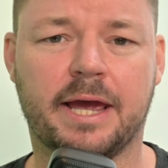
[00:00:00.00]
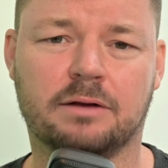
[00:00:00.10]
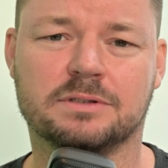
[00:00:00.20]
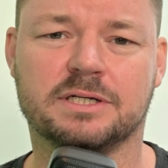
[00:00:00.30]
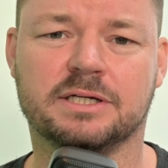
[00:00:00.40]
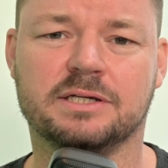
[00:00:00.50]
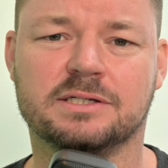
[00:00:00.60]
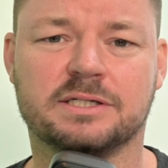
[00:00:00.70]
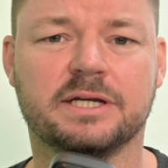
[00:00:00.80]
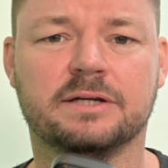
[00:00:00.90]
LTE
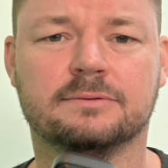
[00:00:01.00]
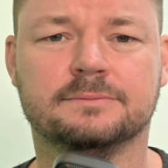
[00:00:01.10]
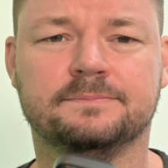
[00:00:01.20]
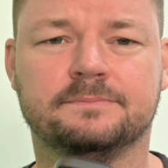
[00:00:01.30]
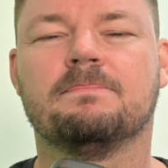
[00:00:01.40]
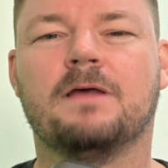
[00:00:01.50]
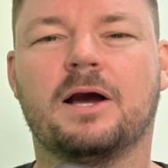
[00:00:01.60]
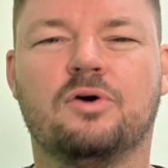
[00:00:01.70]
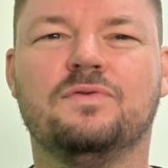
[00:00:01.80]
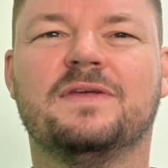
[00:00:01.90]
signal.
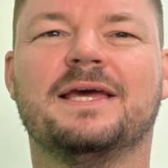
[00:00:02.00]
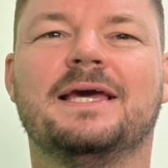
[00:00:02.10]
A good thing